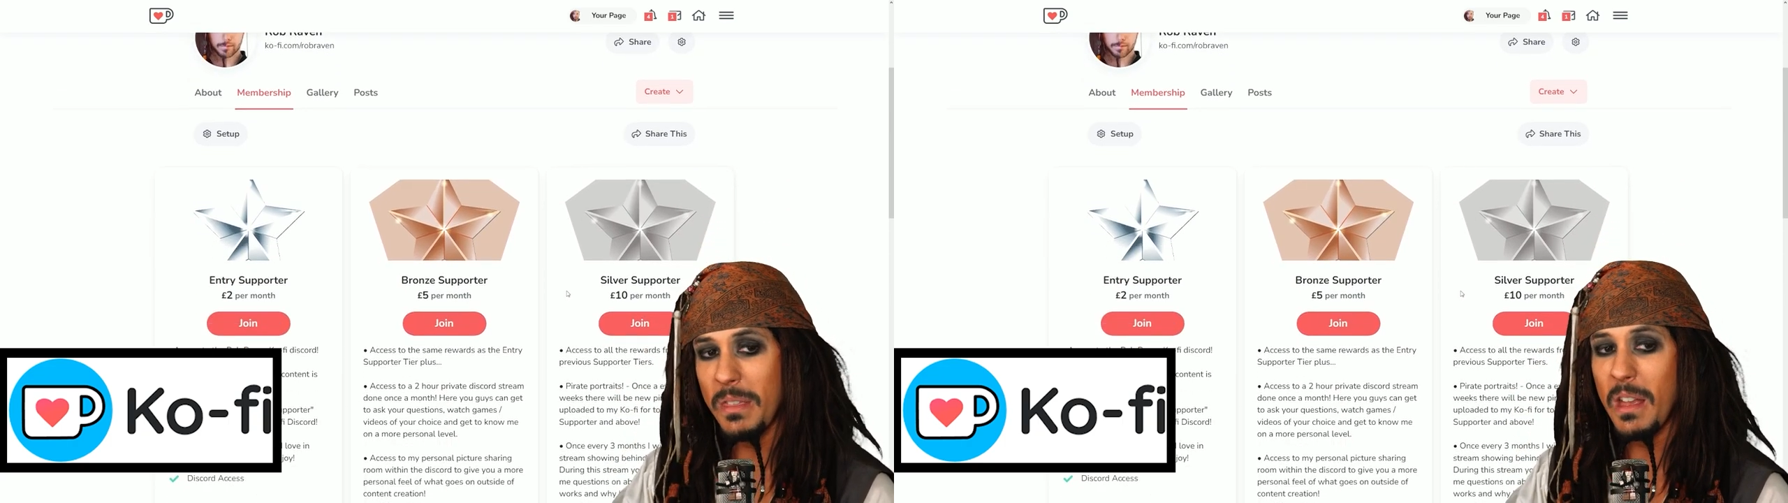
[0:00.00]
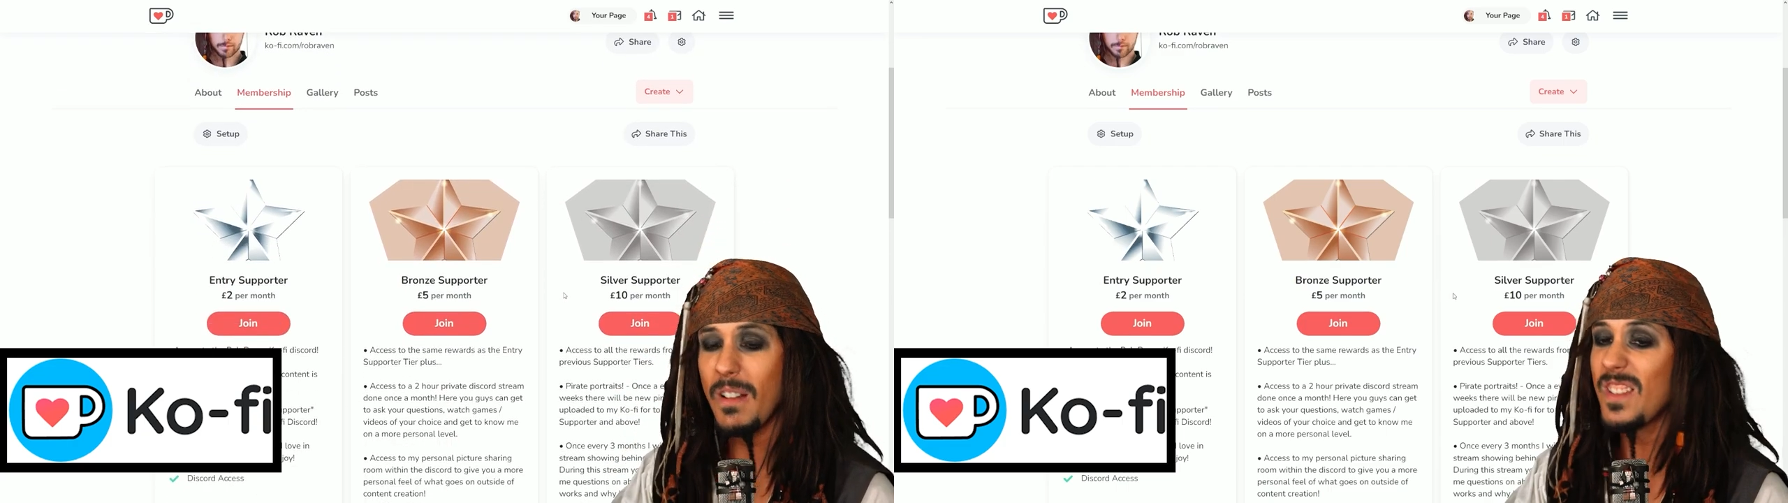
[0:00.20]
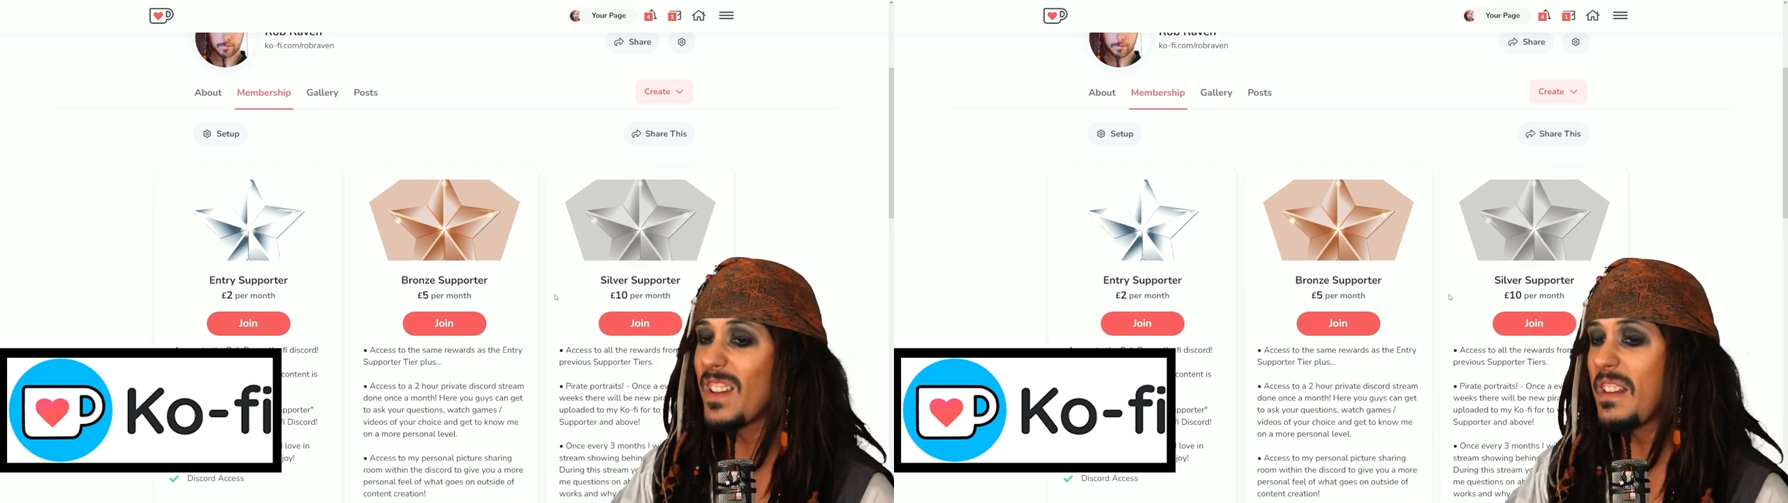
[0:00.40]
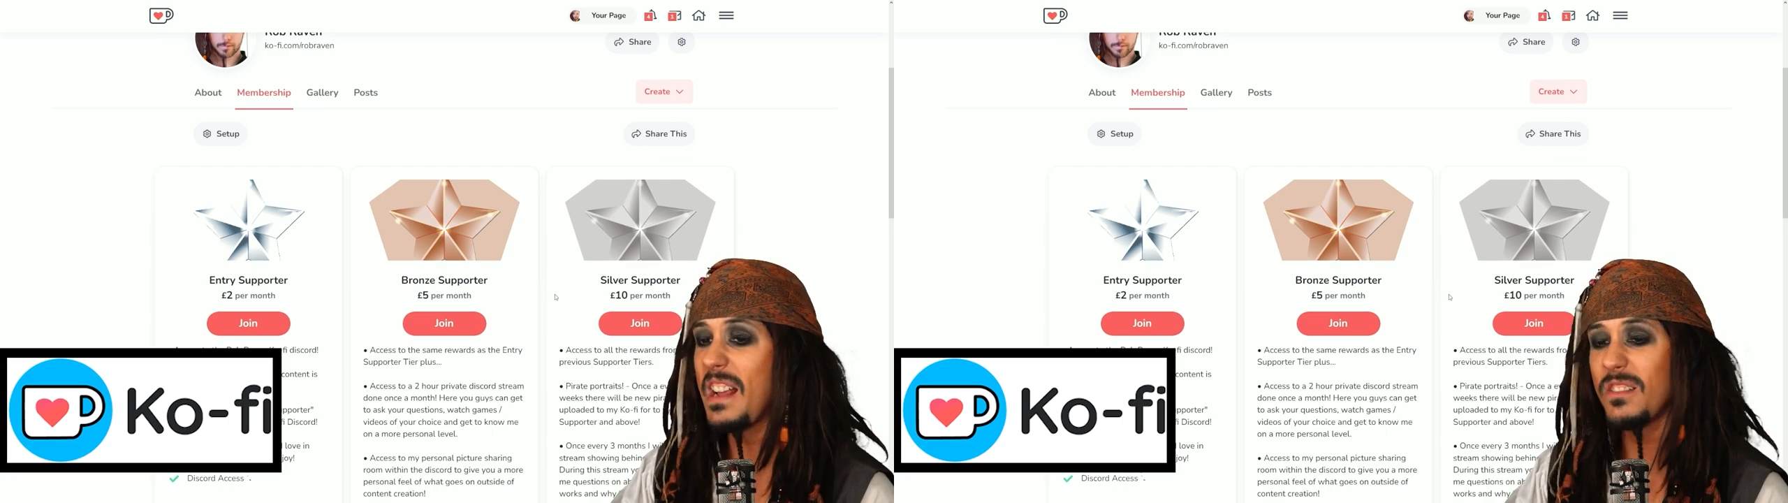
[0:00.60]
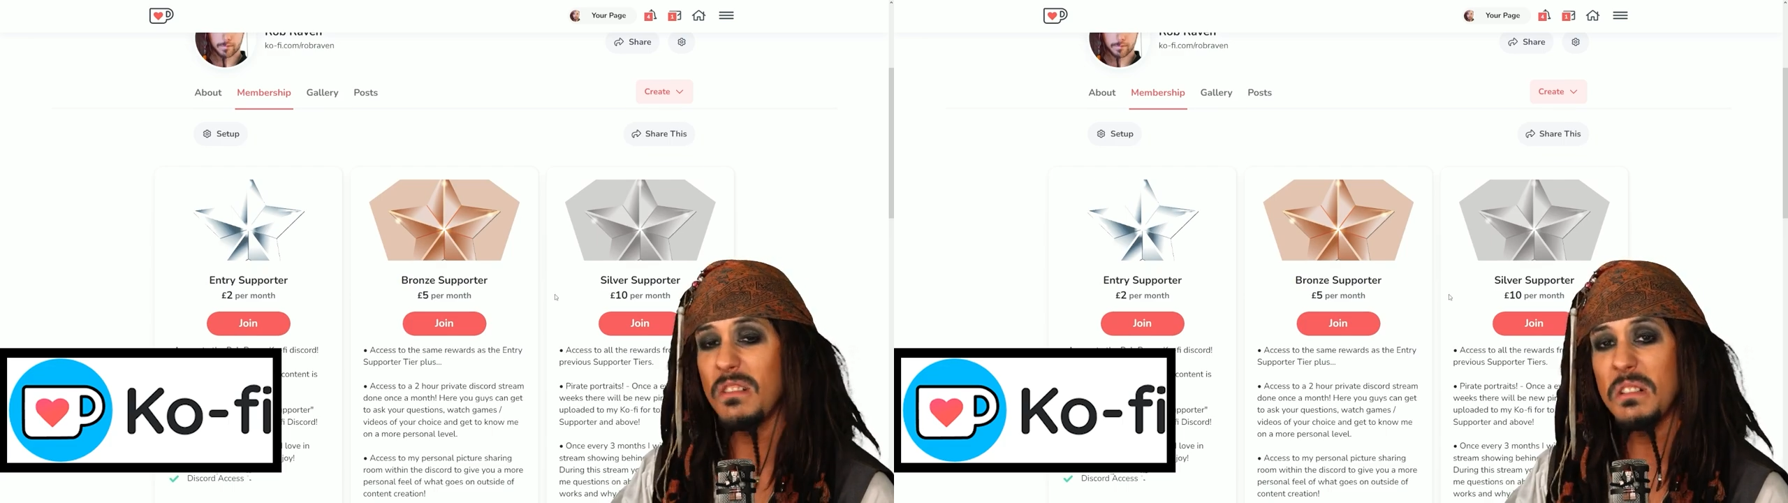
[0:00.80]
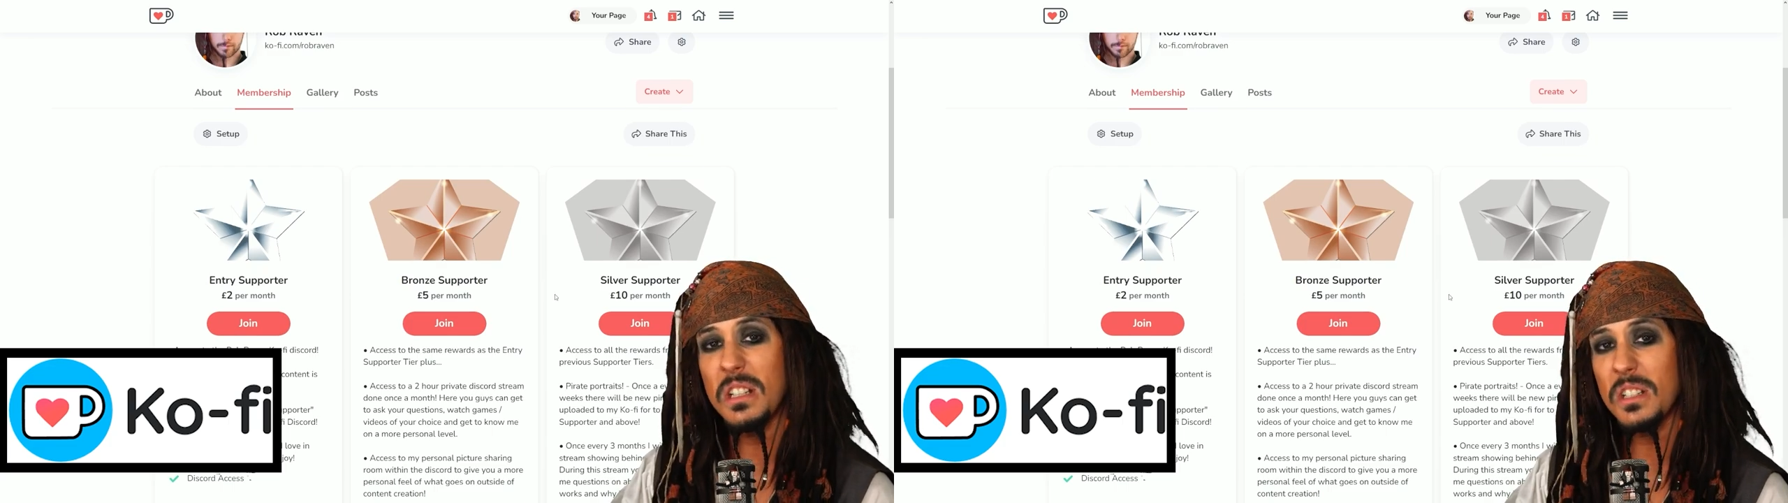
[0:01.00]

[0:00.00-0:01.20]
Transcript: There is an entry tier